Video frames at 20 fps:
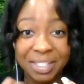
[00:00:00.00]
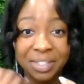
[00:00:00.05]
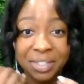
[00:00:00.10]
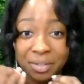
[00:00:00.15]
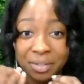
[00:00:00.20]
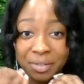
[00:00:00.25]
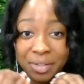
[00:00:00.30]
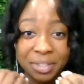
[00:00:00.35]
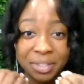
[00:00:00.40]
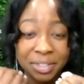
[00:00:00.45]
And
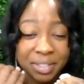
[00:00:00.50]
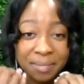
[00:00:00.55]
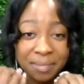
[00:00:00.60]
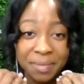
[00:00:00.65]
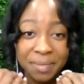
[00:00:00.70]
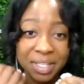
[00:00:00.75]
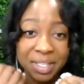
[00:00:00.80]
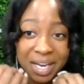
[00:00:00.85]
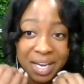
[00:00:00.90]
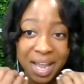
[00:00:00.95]
so there's
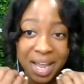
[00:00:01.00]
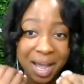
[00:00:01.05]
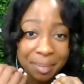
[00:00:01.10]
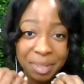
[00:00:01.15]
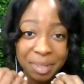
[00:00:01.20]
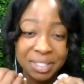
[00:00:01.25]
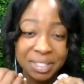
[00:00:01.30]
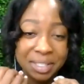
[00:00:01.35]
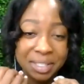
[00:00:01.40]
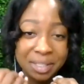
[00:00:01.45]
something that
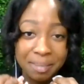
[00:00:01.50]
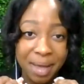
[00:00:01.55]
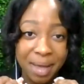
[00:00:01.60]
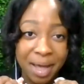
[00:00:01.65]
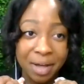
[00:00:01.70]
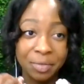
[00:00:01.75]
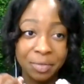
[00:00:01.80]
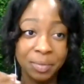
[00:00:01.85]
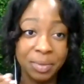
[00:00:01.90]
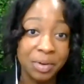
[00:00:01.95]
happens in the
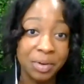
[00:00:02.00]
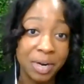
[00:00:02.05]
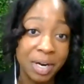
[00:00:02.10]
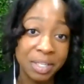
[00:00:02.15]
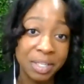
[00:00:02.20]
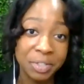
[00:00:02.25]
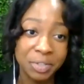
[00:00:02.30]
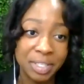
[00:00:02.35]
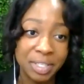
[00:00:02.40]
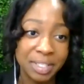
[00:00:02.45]
mouth when you
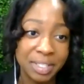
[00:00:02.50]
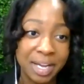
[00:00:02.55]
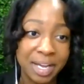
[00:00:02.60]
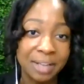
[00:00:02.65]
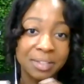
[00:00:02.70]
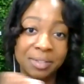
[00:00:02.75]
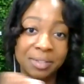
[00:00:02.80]
are stressed out.